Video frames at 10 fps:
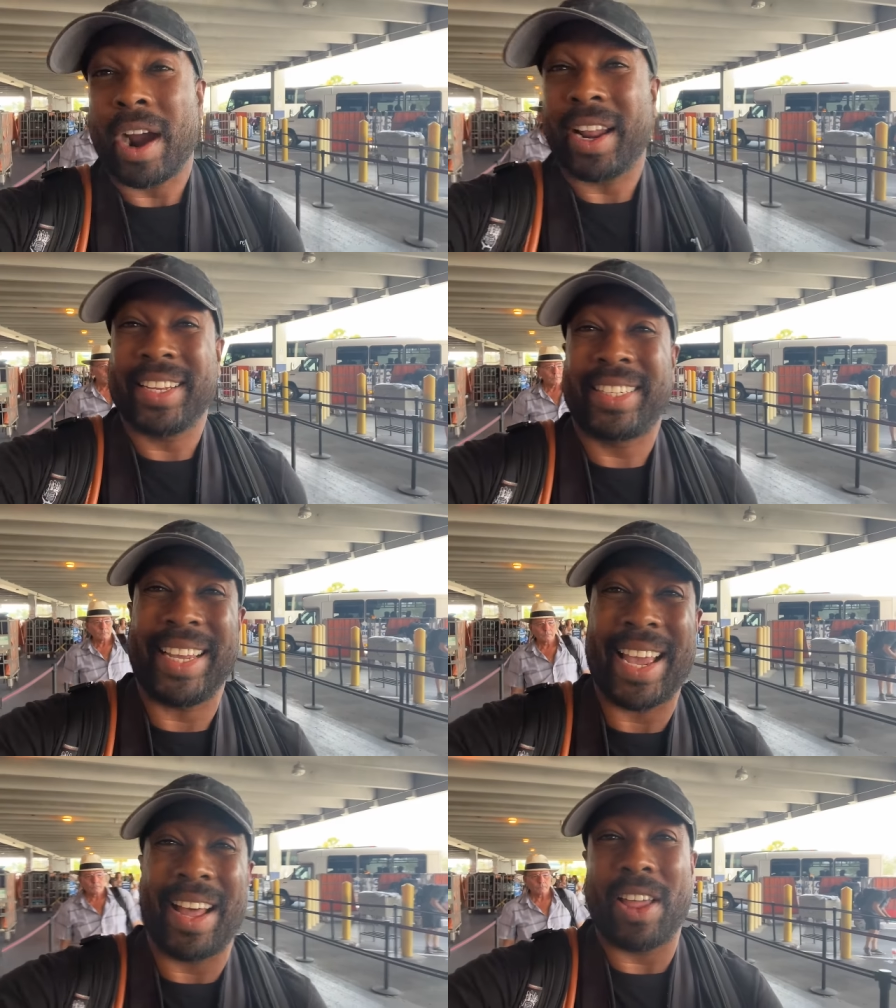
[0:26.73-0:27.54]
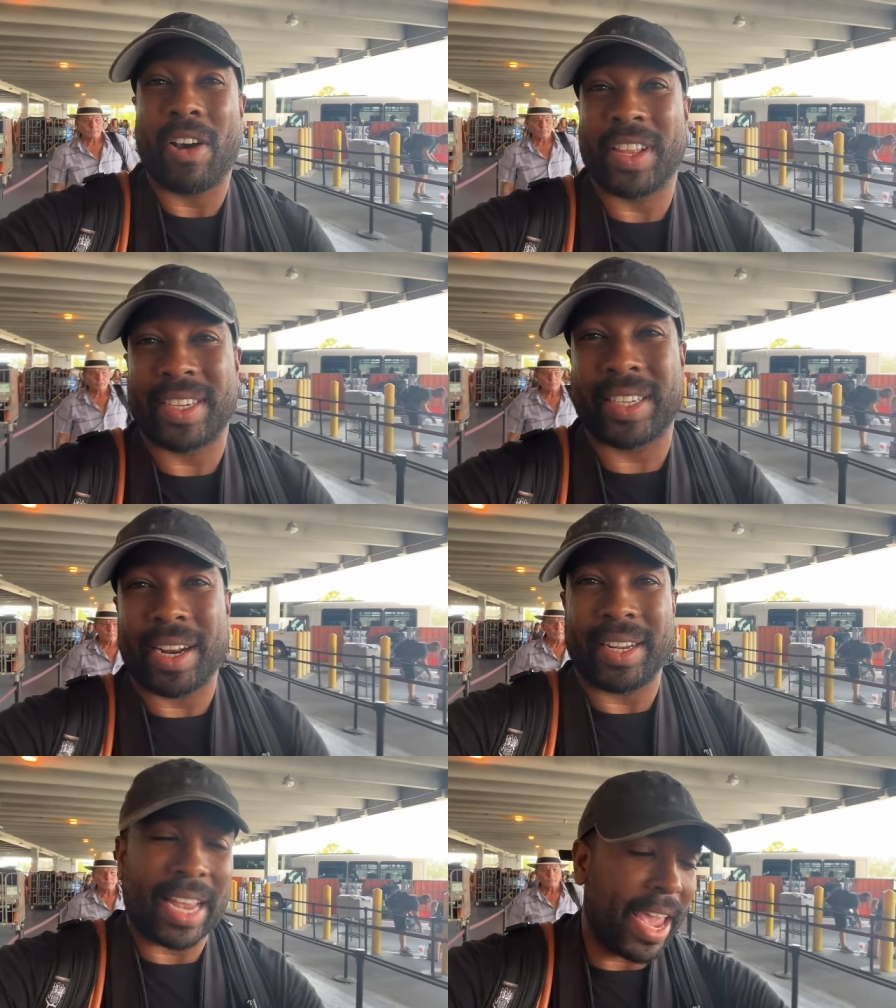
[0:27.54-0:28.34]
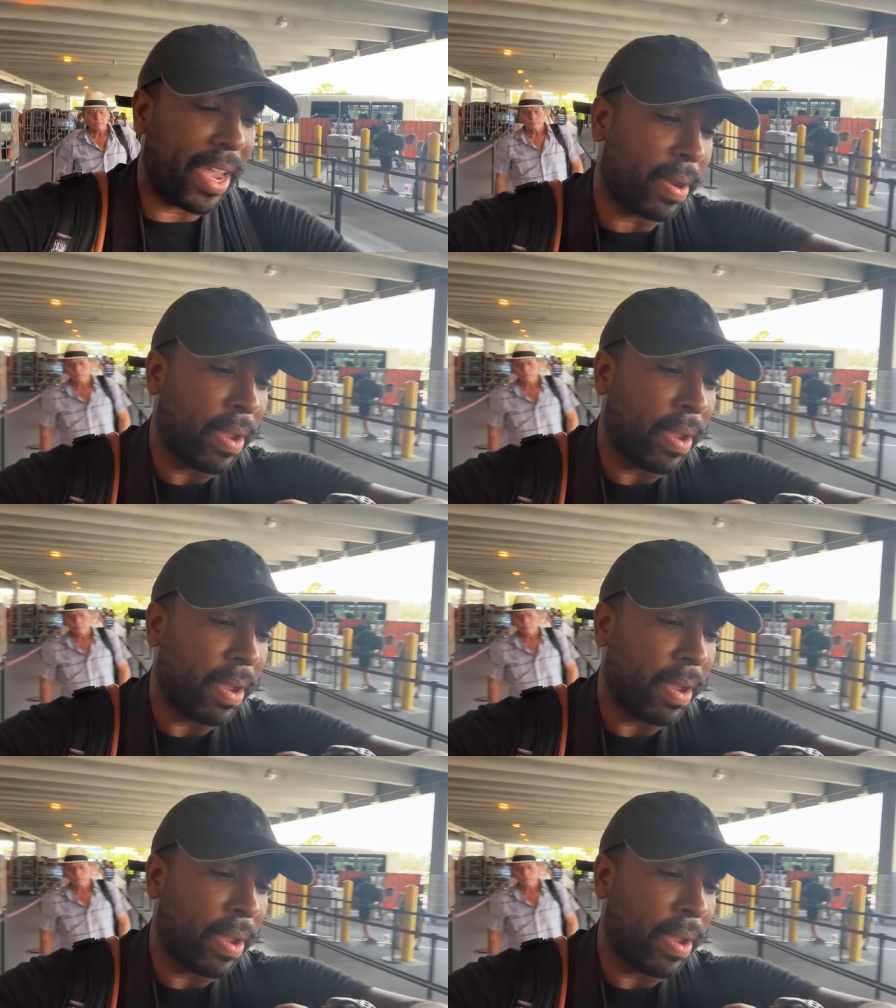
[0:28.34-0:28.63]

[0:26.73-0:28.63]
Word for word: right, let's see how long this is gonna take.